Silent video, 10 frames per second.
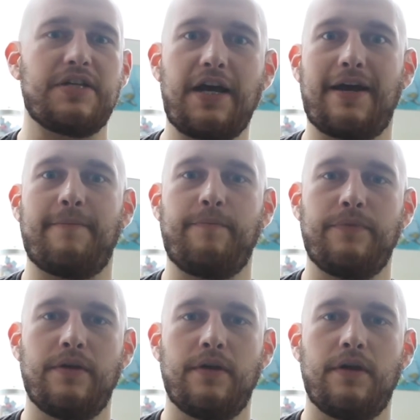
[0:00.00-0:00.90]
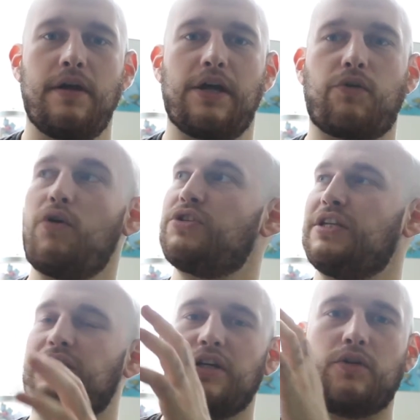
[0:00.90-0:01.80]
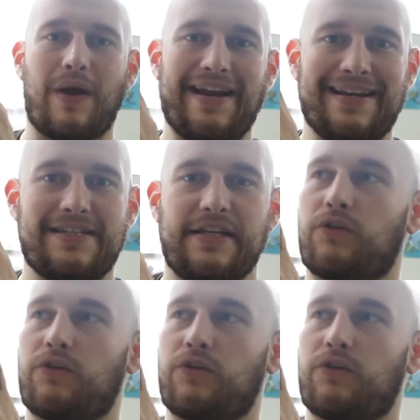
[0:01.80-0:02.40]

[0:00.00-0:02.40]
time, it grows into greatness.